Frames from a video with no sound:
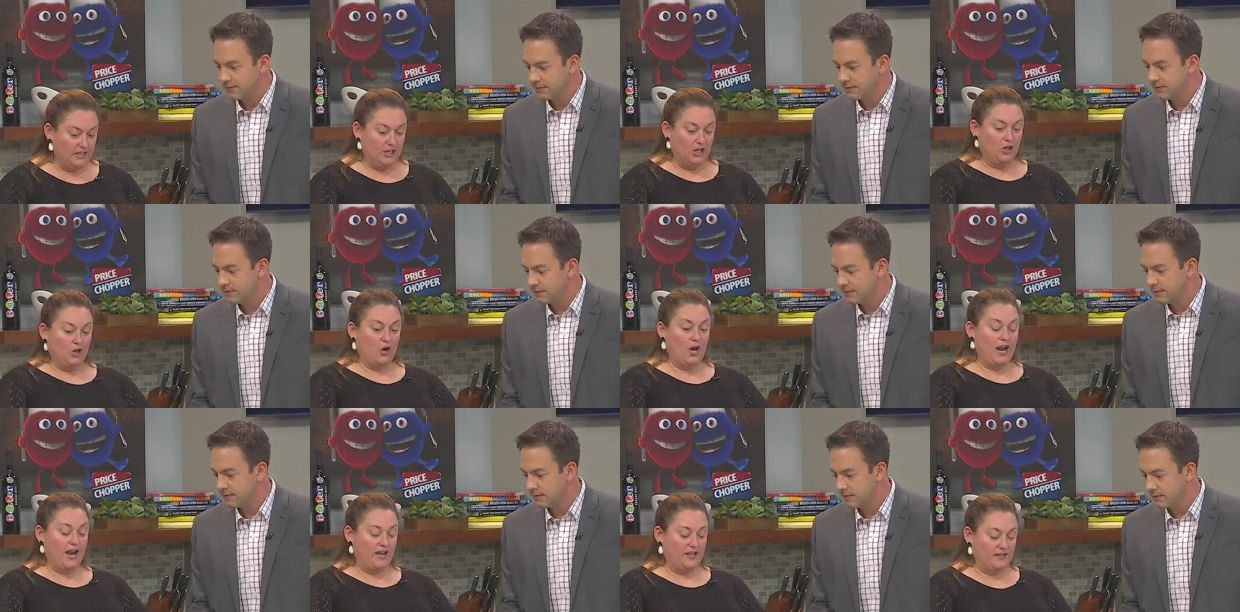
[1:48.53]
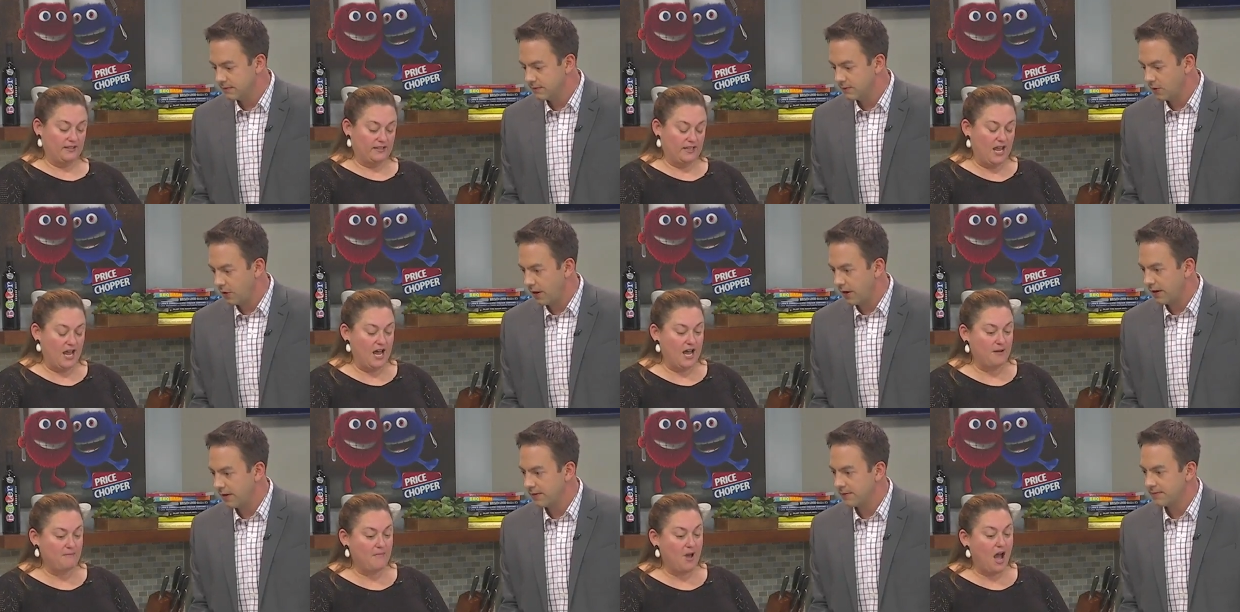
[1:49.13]
Speaker 1: crayons. Mm
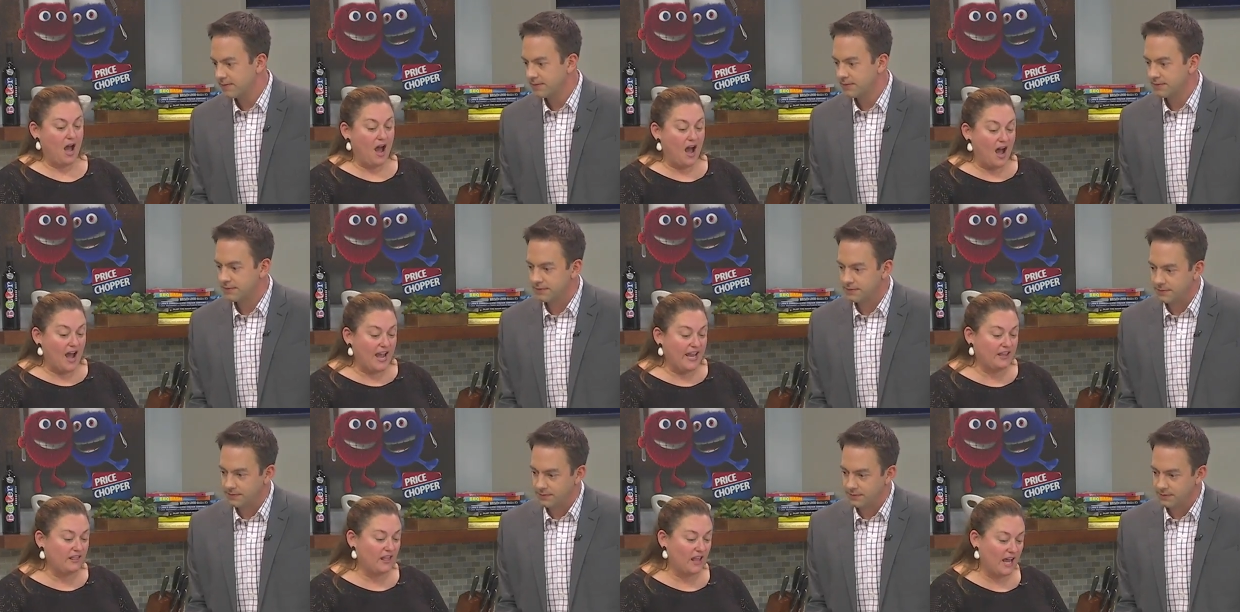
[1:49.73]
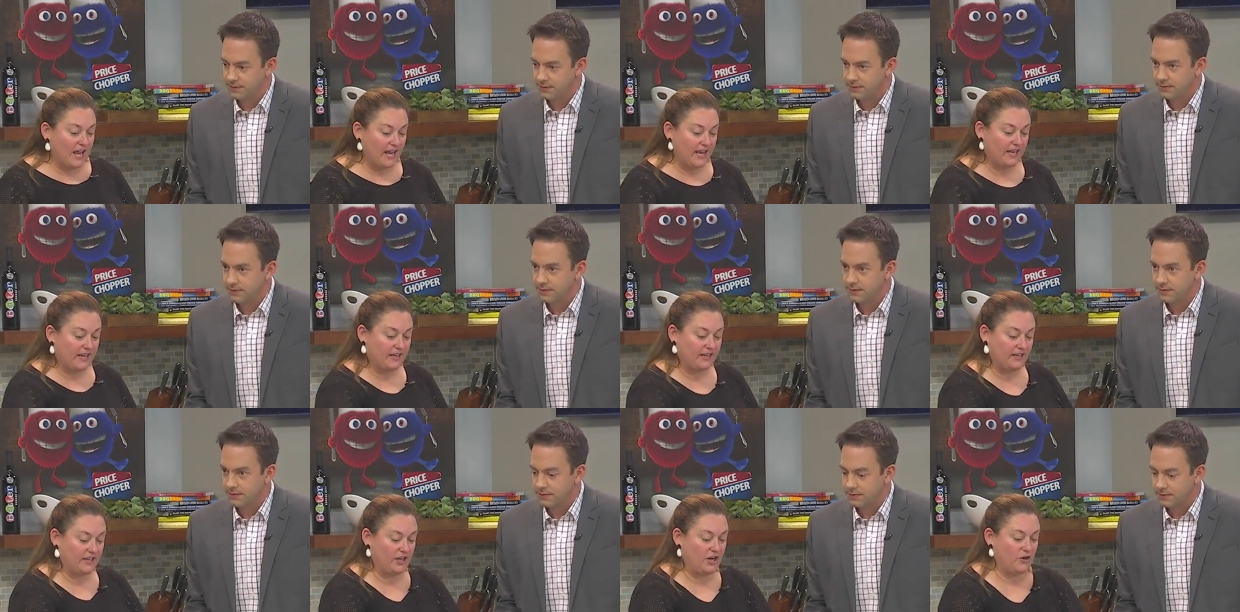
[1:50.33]
-hmm. um, I like,
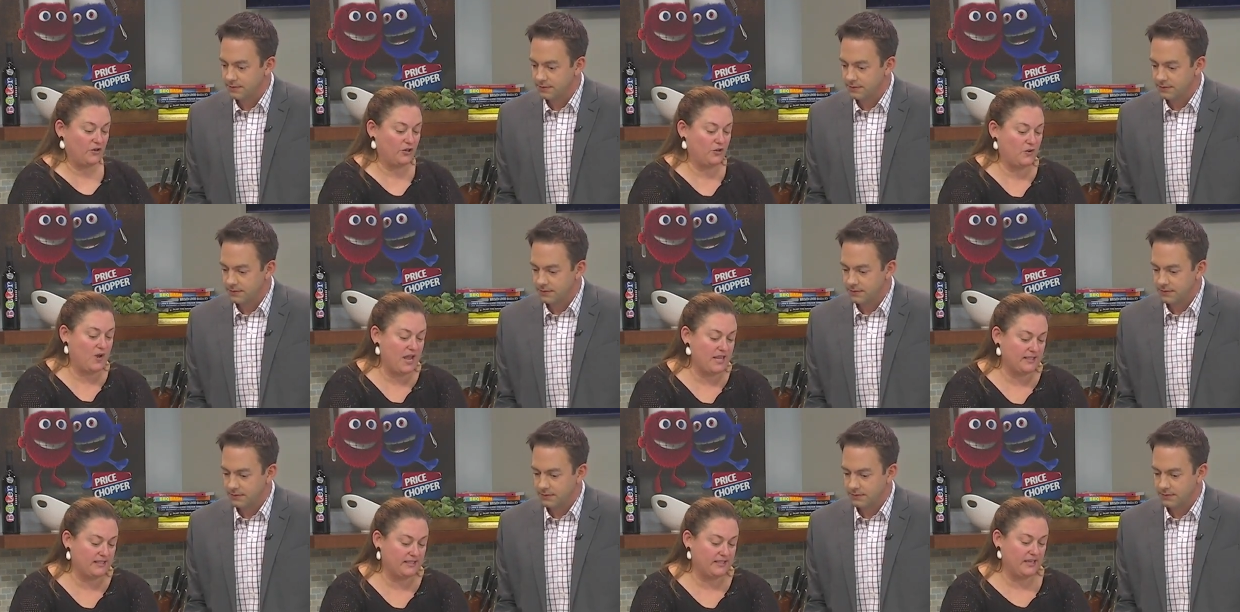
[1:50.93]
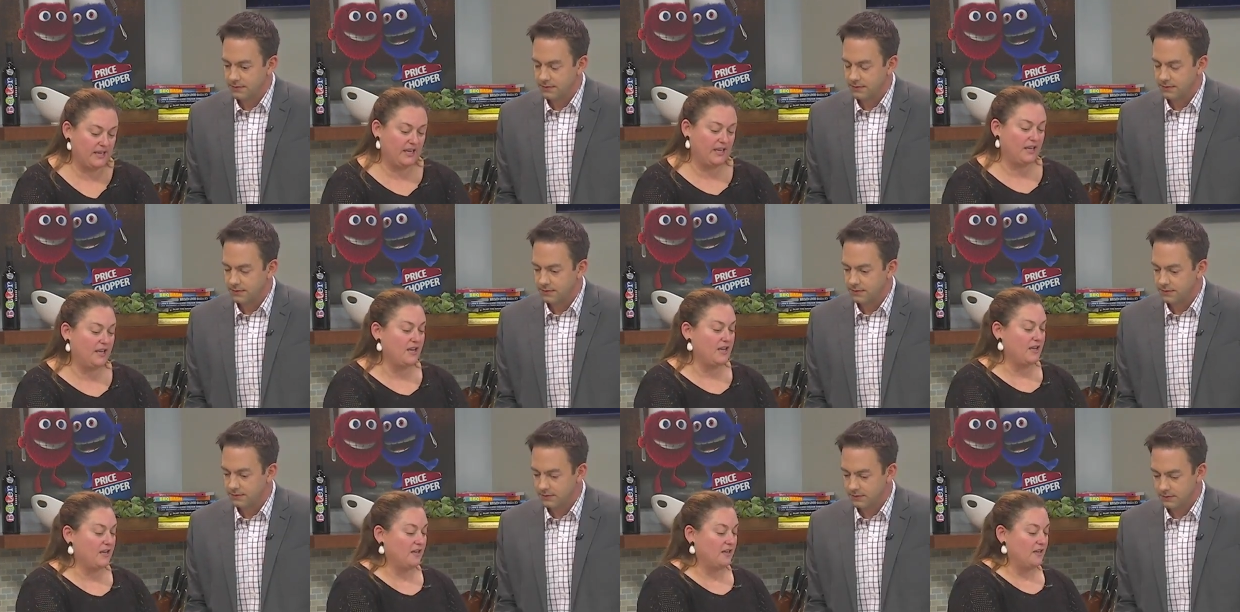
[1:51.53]
you know, you can see
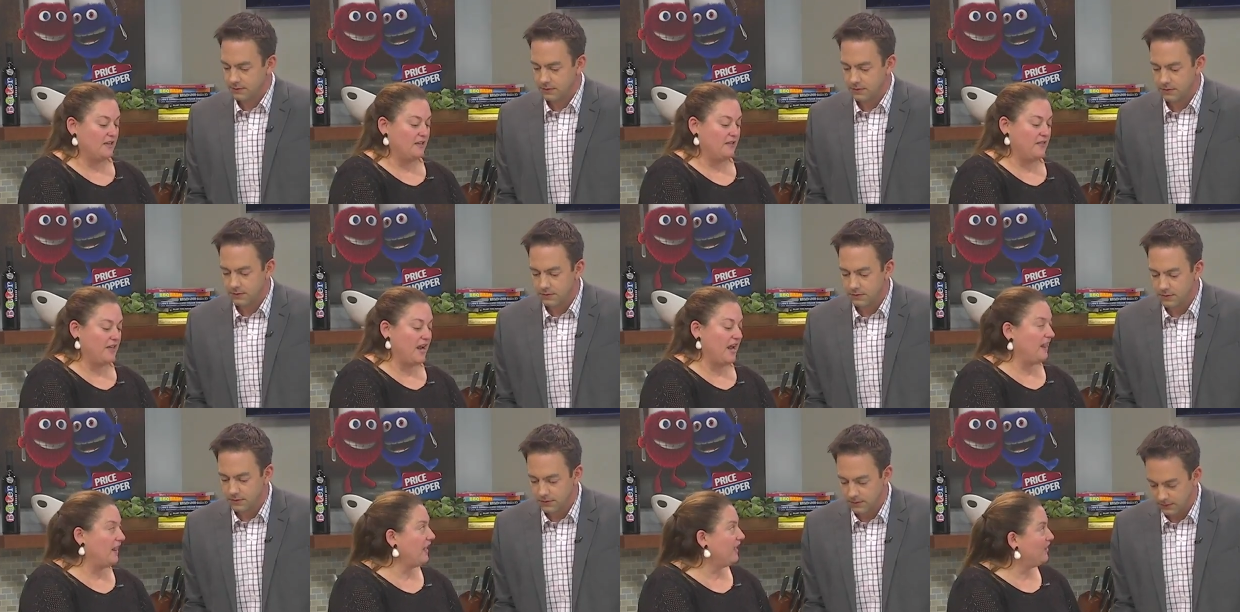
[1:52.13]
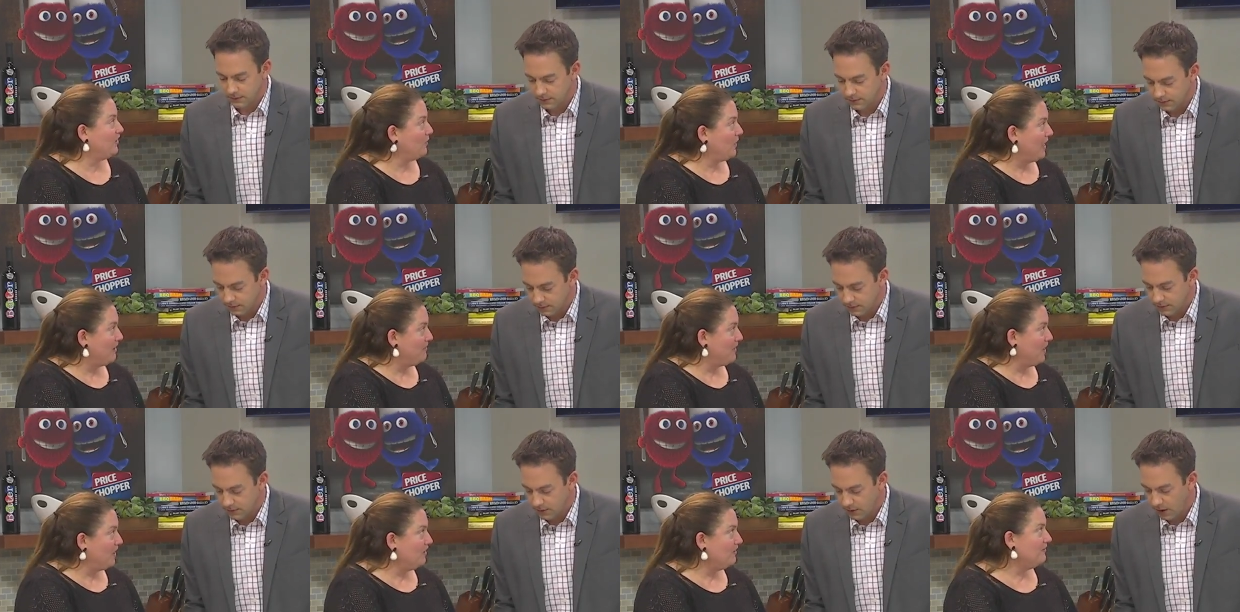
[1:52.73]
that I like the
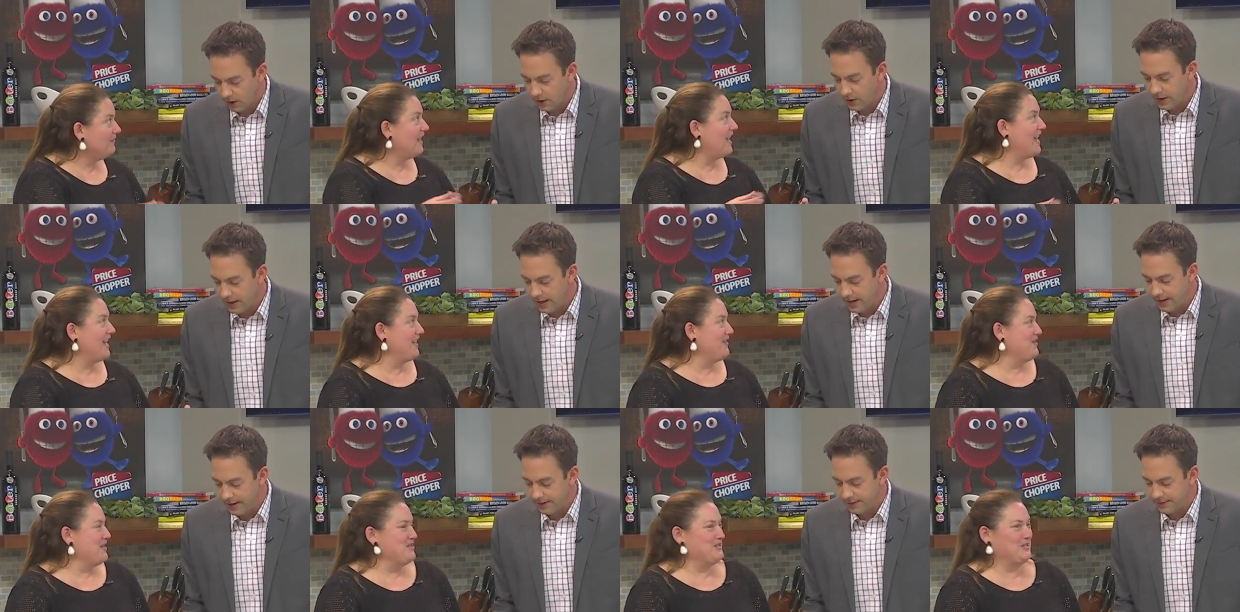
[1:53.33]
rainbow. Oh, Anyone yeah. who